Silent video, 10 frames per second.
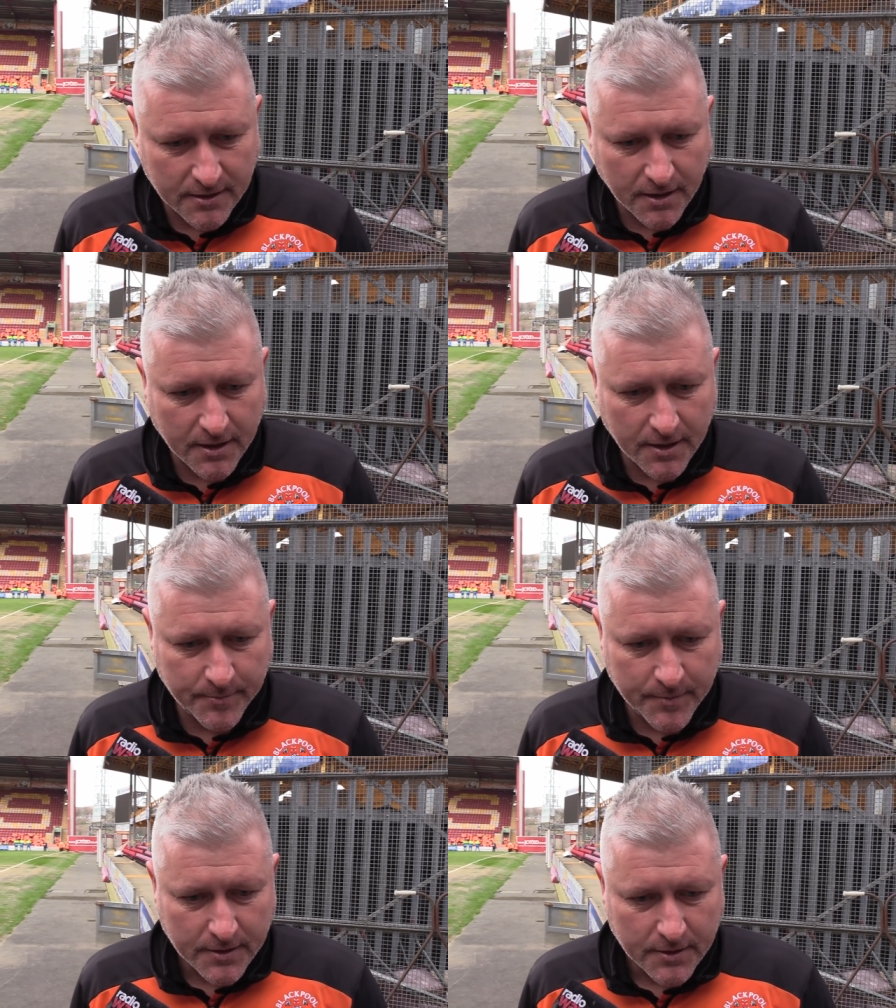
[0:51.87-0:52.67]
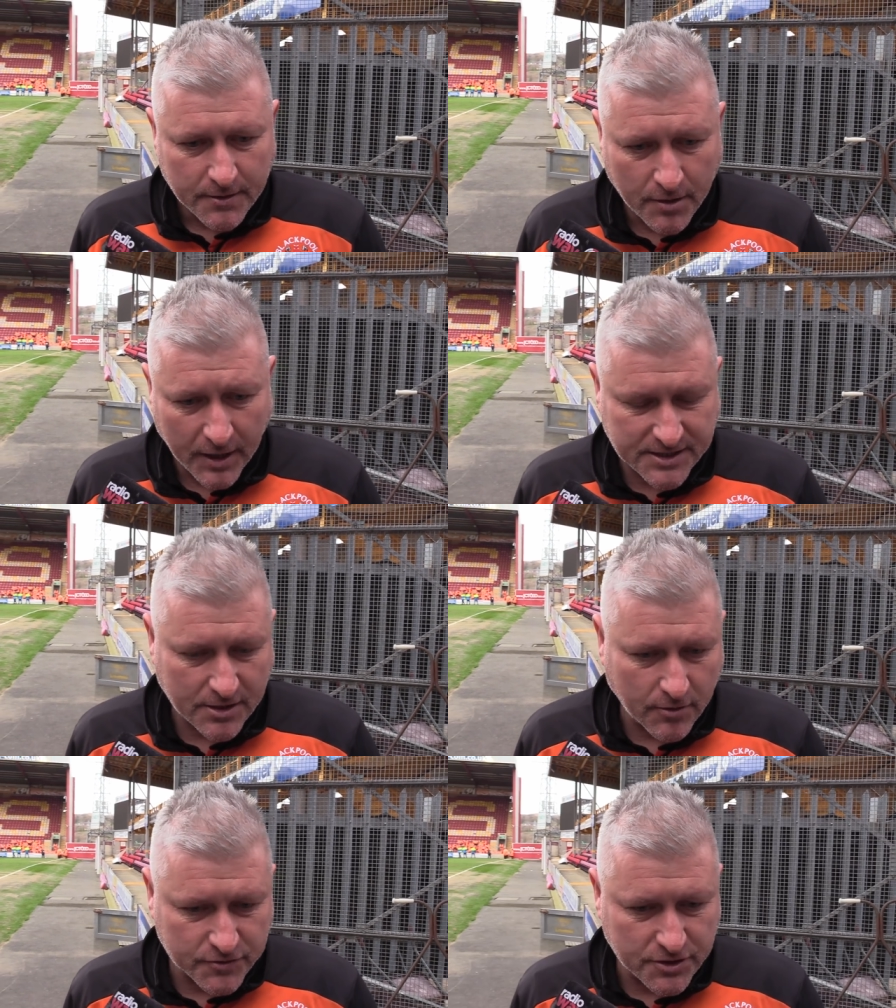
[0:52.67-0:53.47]
Um, he has
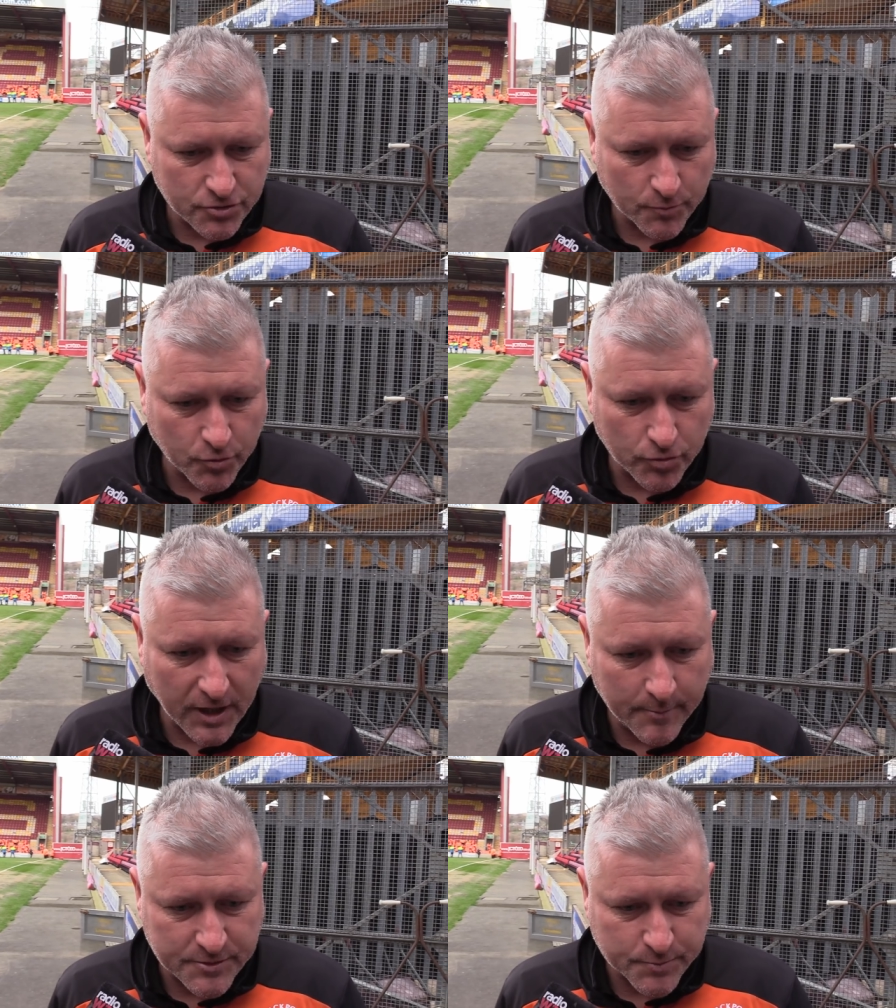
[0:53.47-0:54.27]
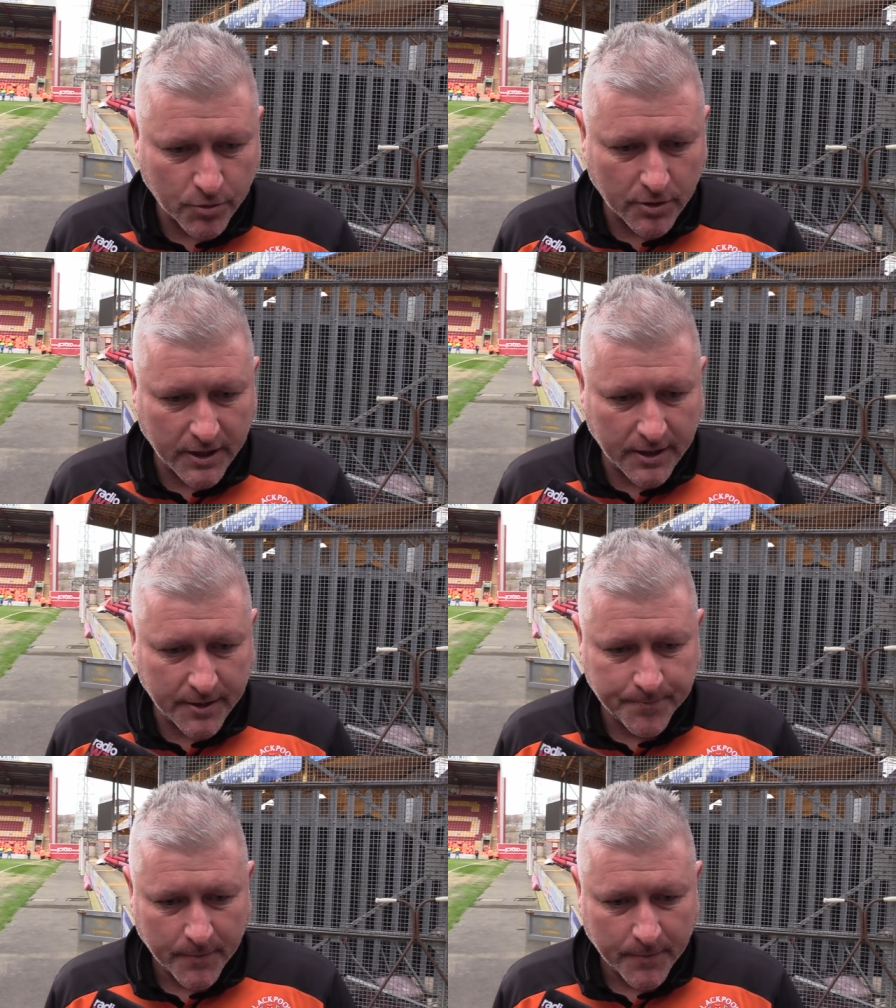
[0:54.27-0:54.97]
had obviously some good games, but uh,